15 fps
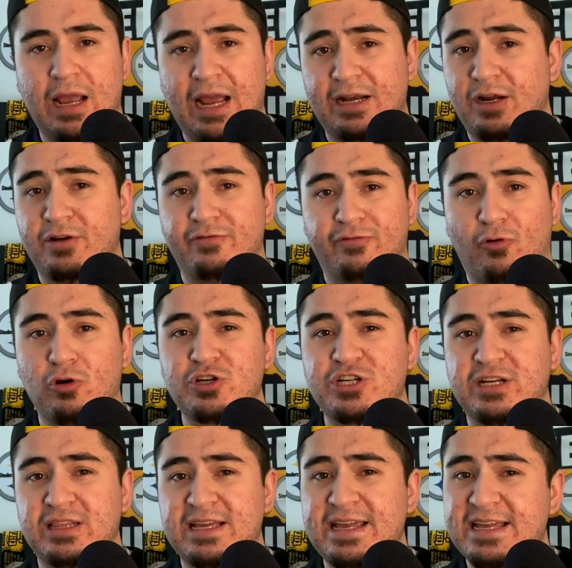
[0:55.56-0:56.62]
And
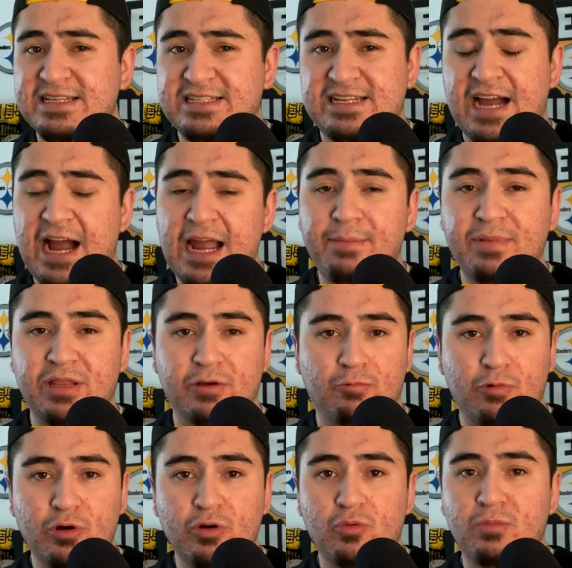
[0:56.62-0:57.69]
unfortunately, his time in the
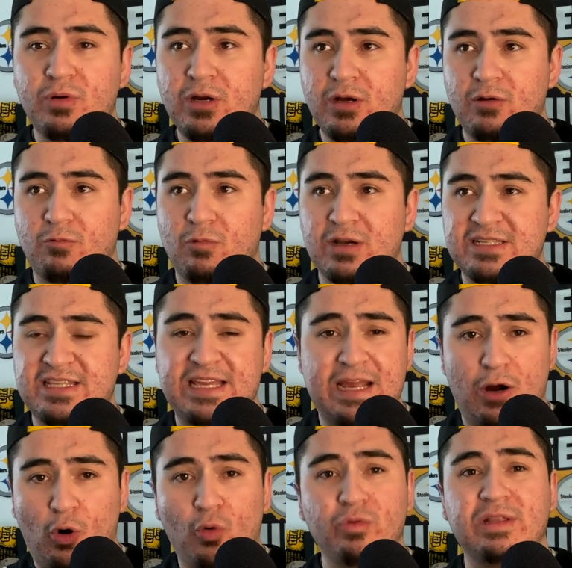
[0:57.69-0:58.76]
womb was the
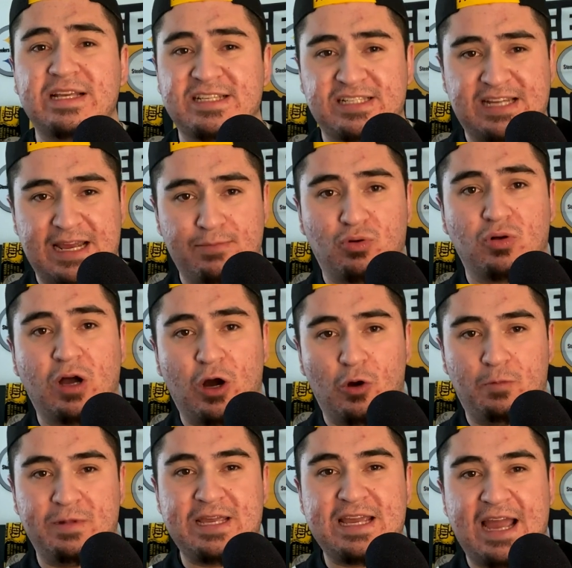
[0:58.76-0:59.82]
only stable home
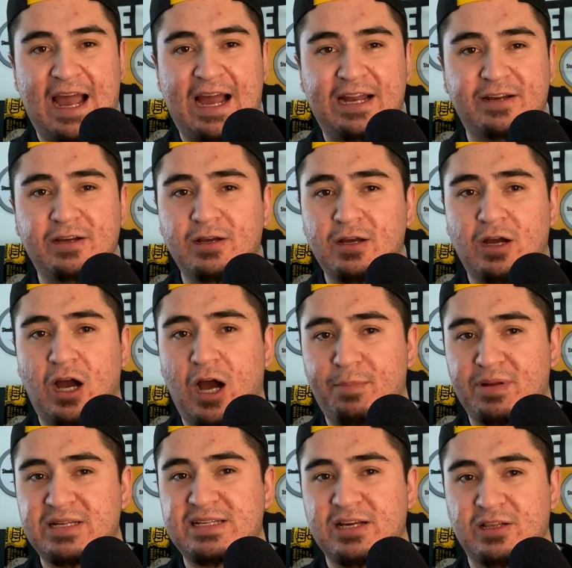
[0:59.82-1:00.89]
he had up
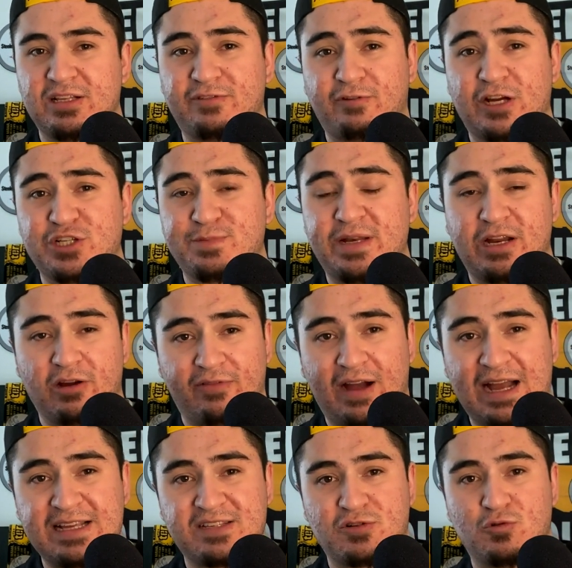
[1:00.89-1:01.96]
until his freshman year of
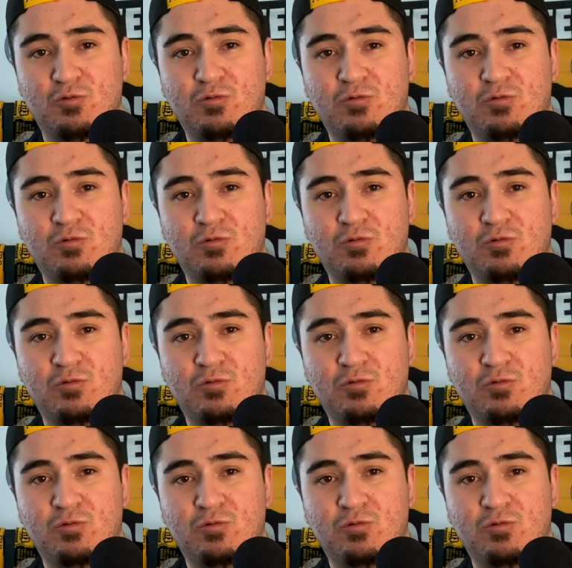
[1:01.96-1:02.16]
high school.